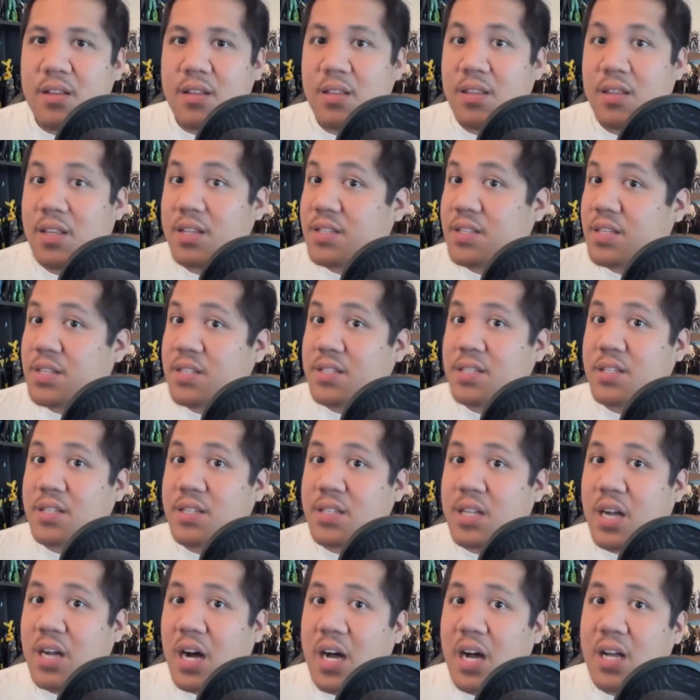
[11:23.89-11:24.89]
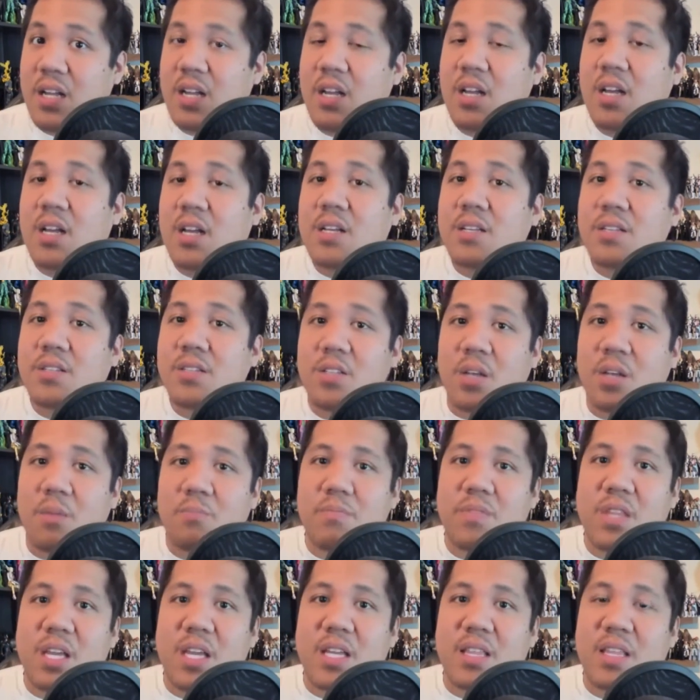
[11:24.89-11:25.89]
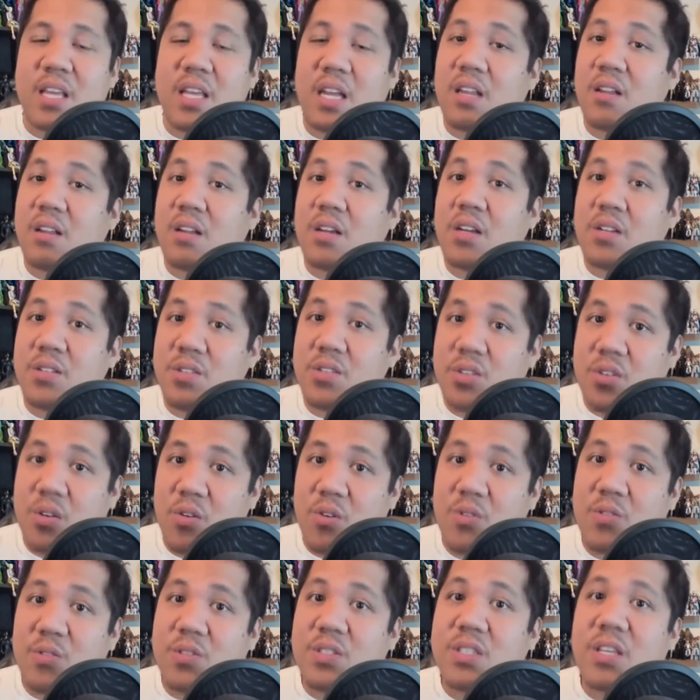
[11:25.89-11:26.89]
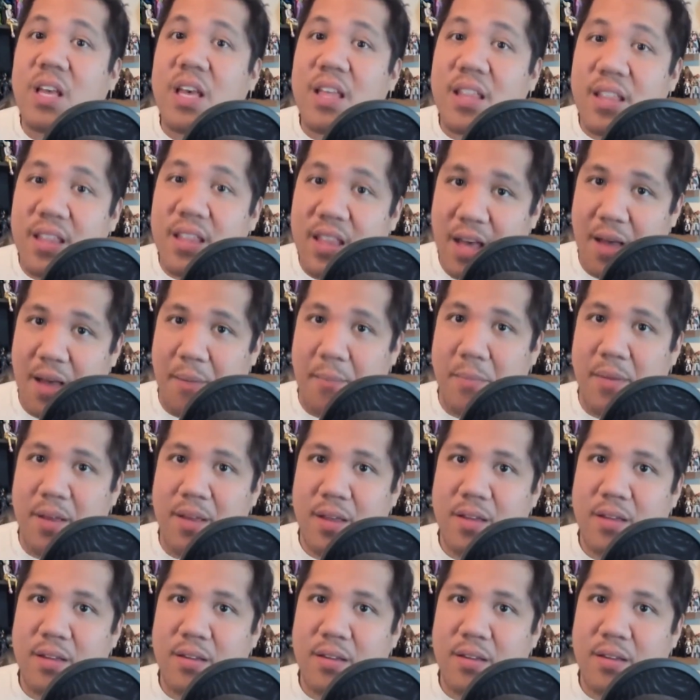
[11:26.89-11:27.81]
this is not something that it concerns them.